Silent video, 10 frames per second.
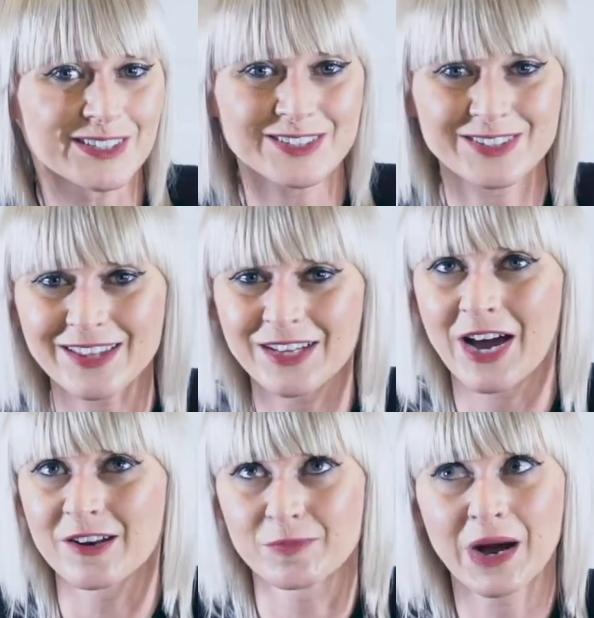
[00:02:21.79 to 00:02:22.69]
Yes, that
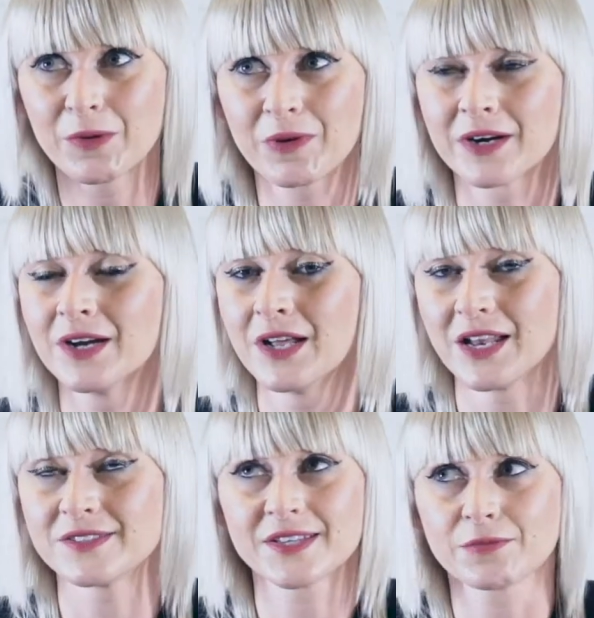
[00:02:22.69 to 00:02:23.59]
kind of malware,
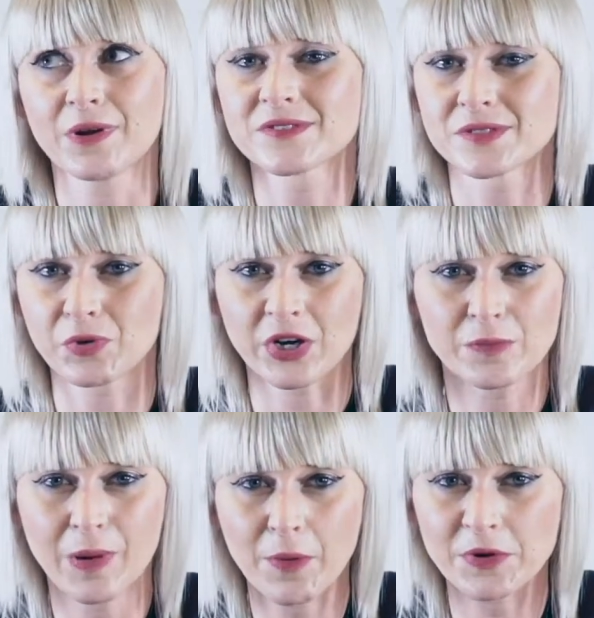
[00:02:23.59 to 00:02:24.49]
let's say ransomware
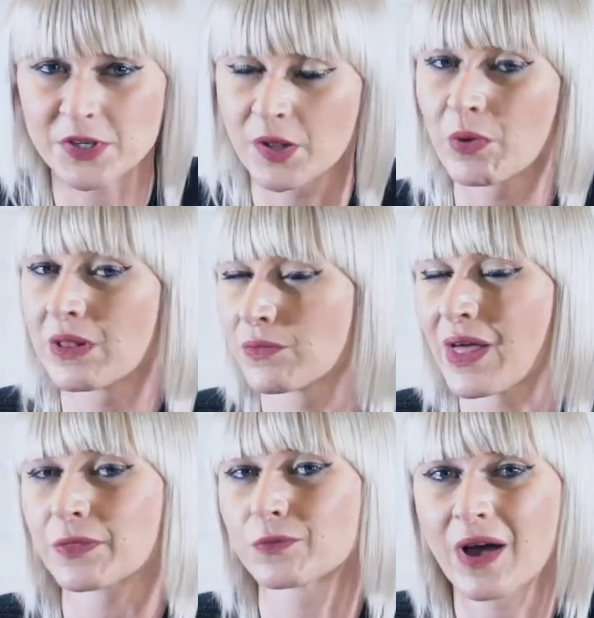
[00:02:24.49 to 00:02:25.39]
in PowerShell, will
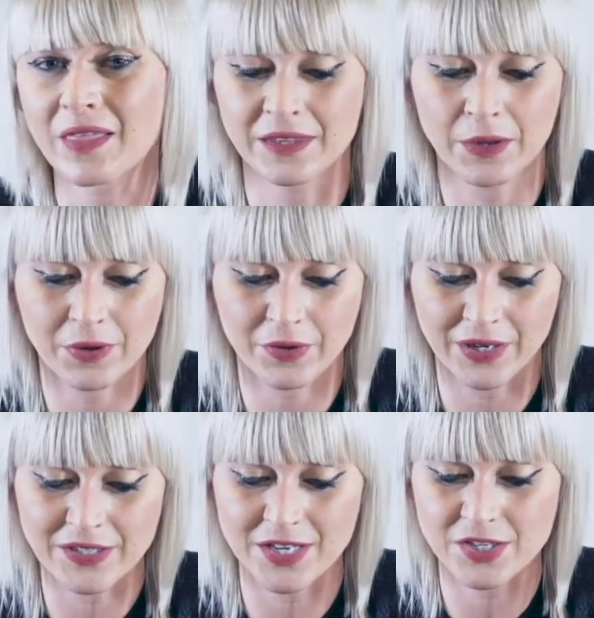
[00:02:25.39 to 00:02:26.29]
not run in our
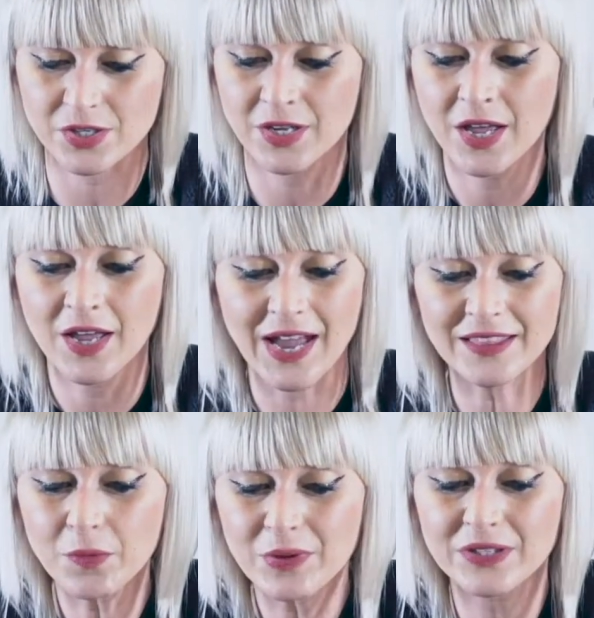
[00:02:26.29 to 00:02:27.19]
organization. And
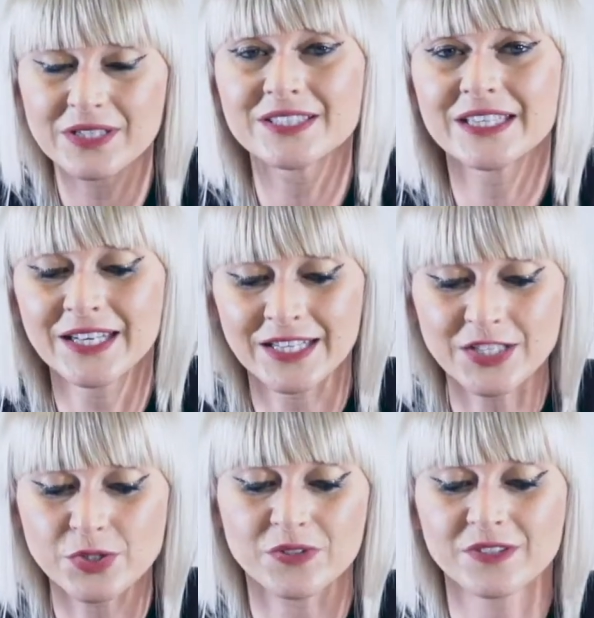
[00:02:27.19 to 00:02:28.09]
then we're going to dig
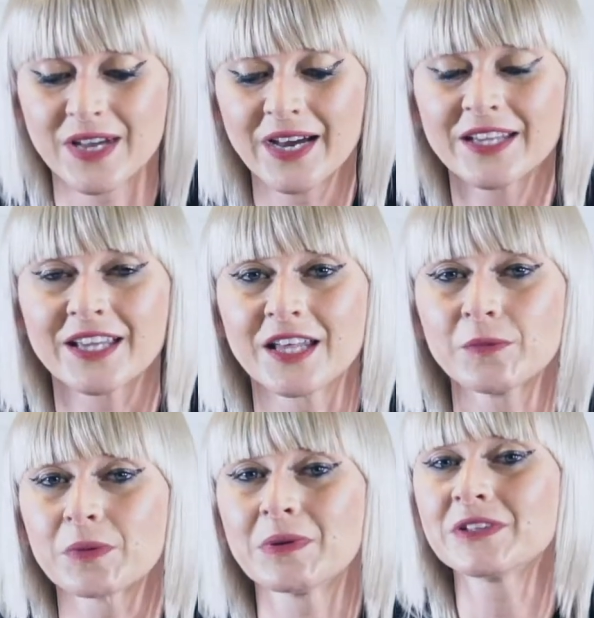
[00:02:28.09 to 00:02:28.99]
into designing and
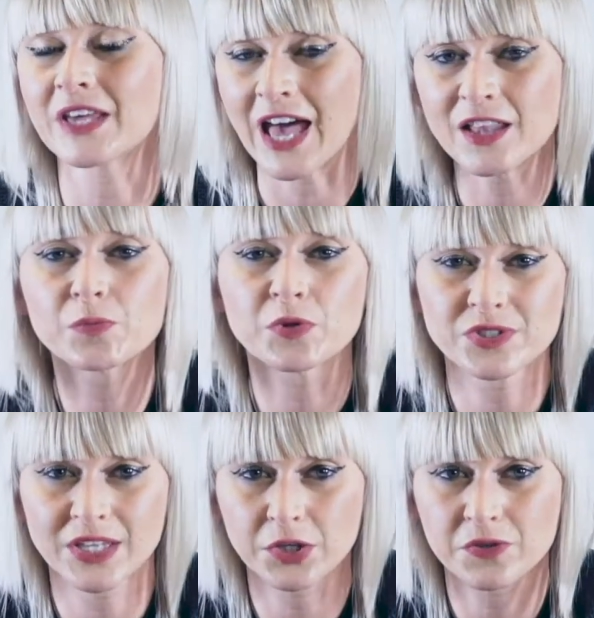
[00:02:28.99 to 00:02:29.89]
implementing endpoint
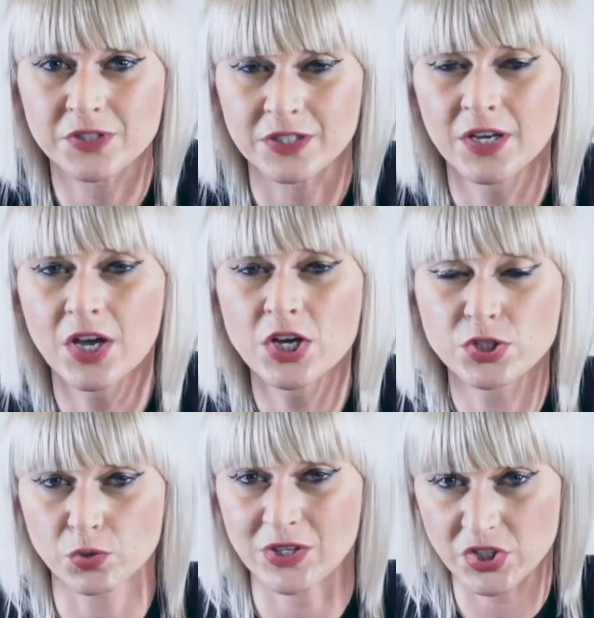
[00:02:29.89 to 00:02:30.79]
security.
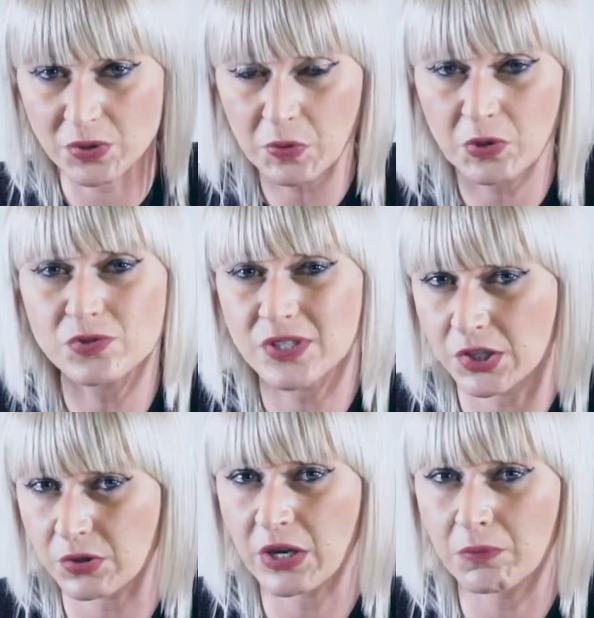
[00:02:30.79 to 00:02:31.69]
So the typical
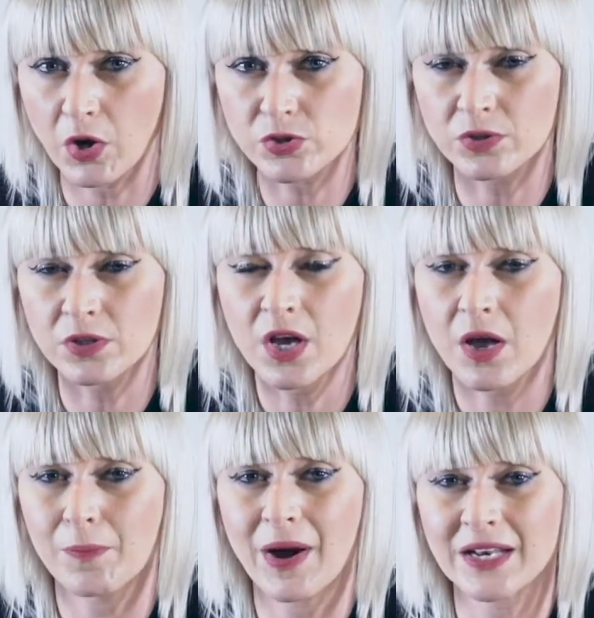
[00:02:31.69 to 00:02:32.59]
securing module,
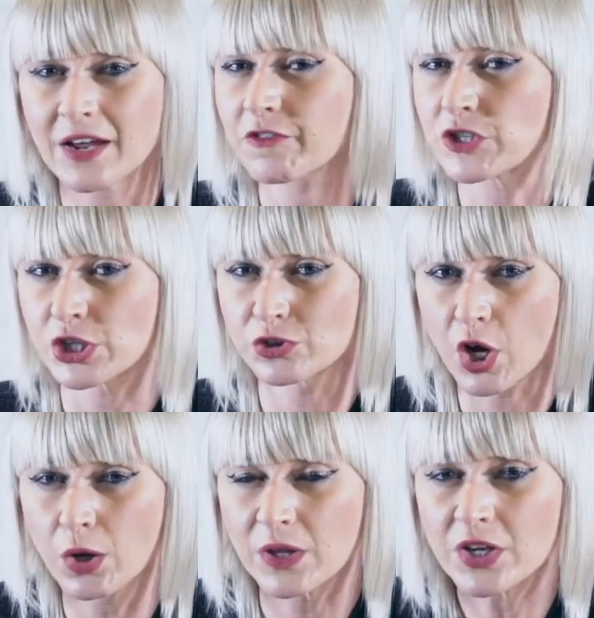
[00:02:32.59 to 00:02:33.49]
by leveraging
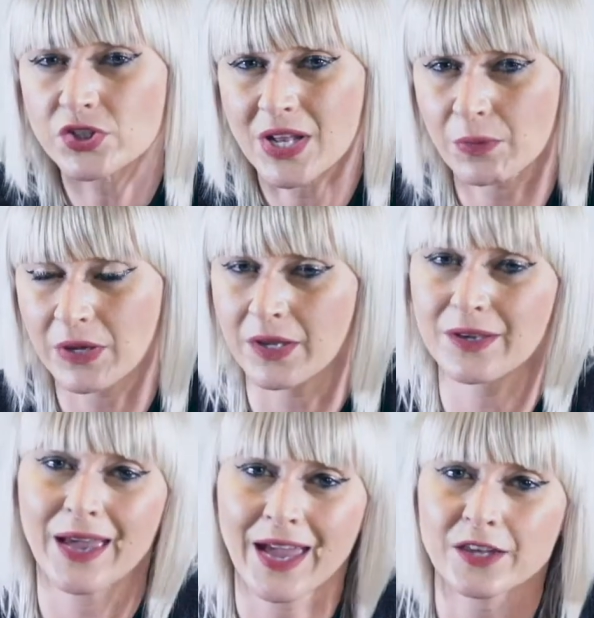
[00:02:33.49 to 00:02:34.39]
knowledge that we
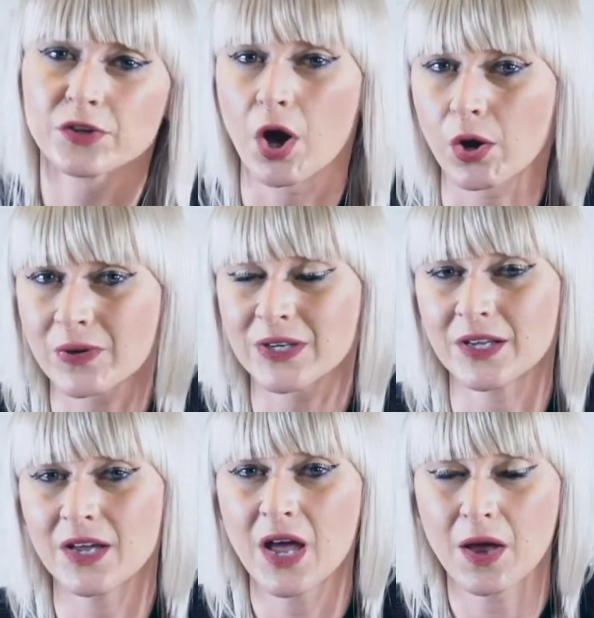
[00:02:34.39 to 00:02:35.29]
gained
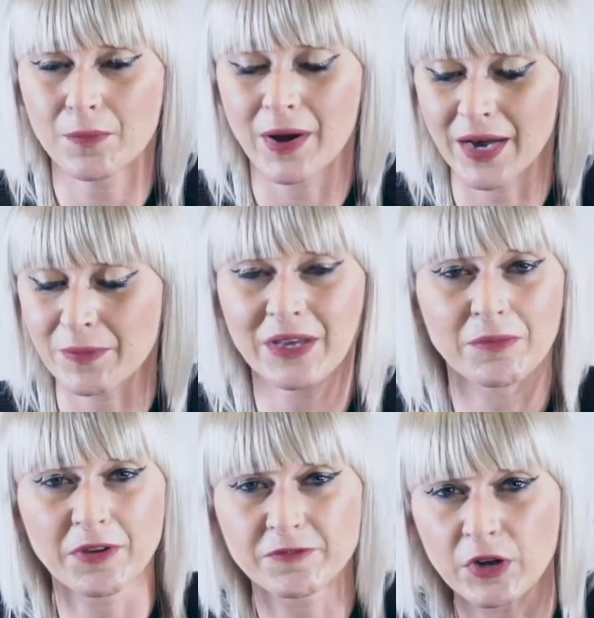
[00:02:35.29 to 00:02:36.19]
already by
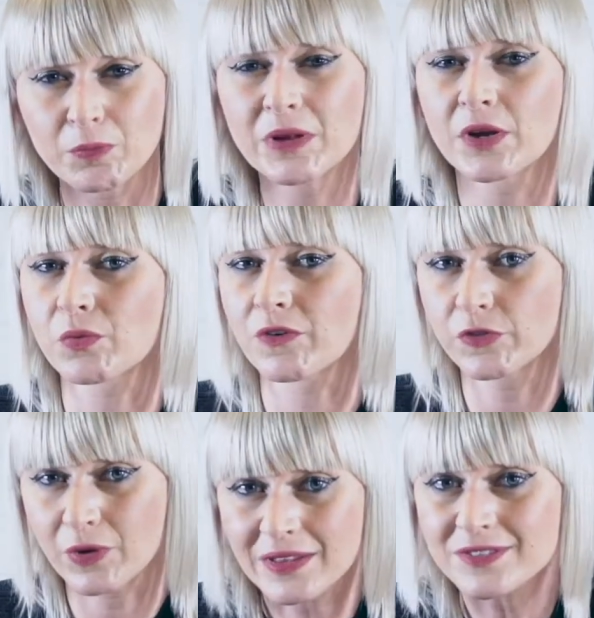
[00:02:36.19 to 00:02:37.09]
becoming familiar with
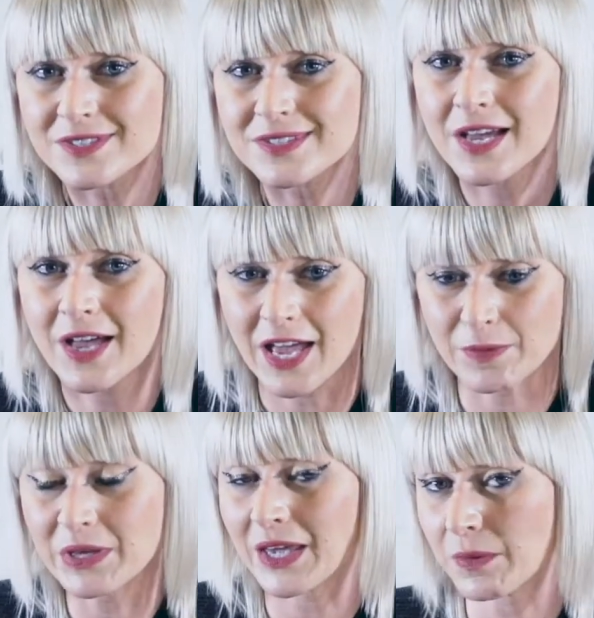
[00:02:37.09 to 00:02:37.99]
trends
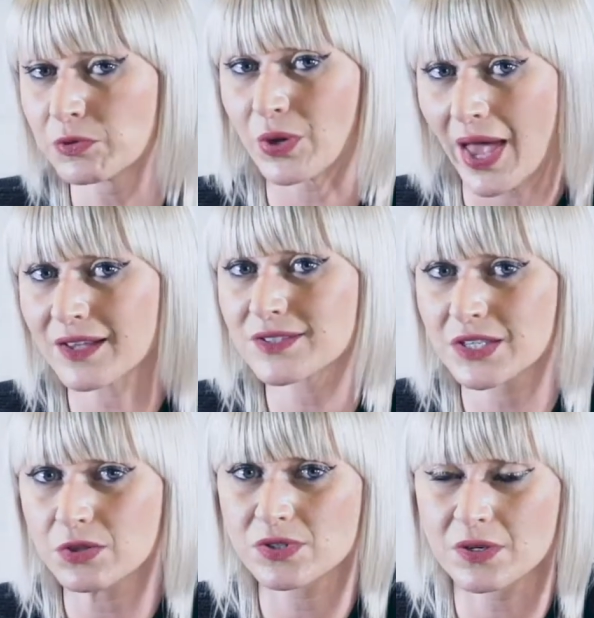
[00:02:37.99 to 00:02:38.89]
and being able to
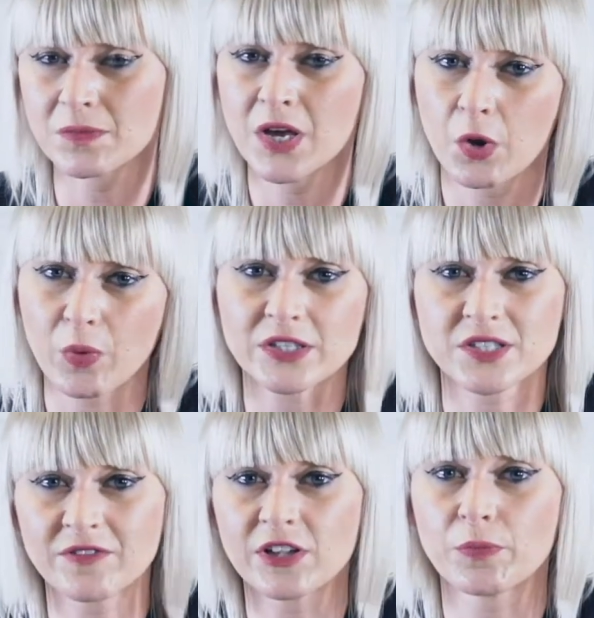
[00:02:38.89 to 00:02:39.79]
execute them, we are
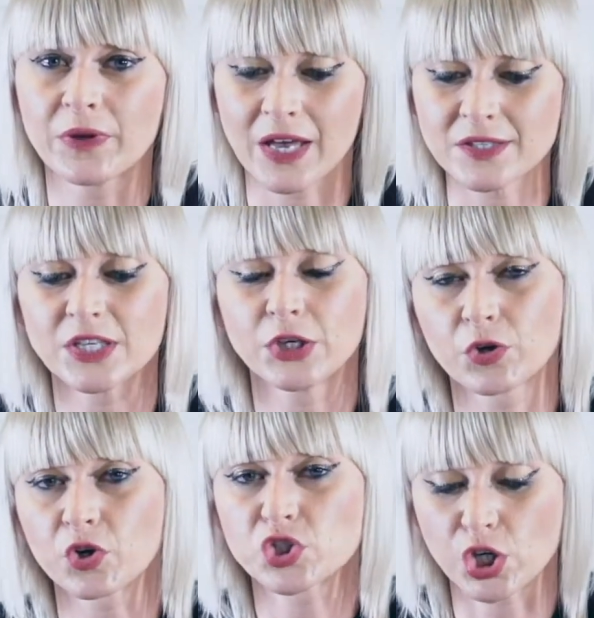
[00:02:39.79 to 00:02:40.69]
developing a
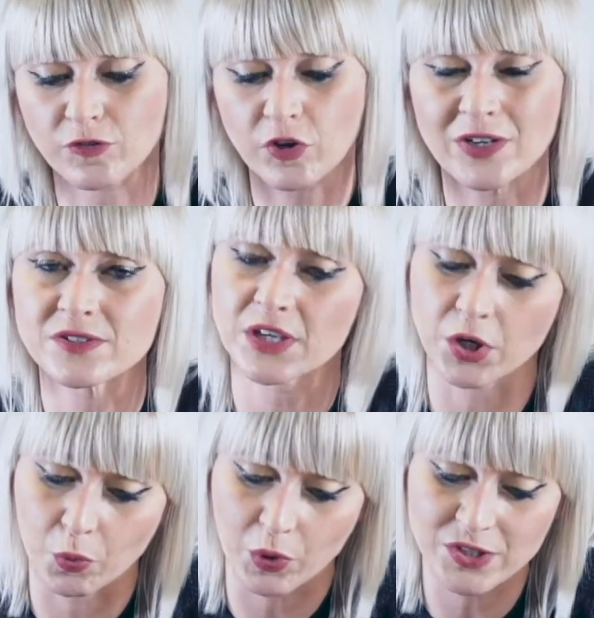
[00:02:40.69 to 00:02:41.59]
secure server and
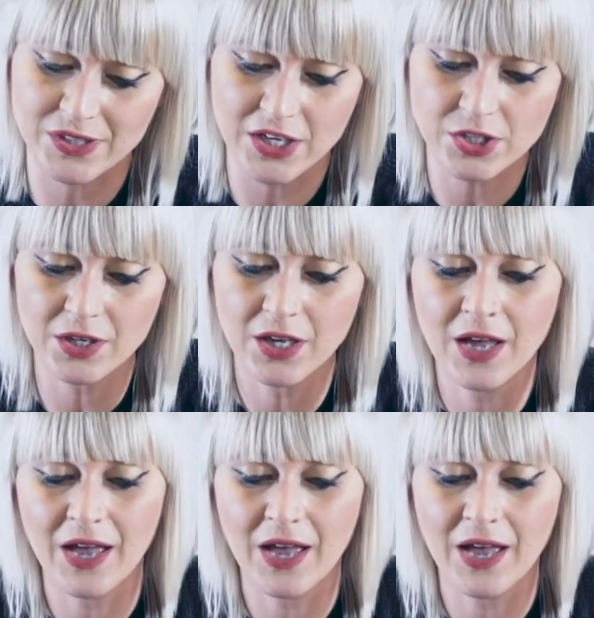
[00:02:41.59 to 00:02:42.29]
secure workstation.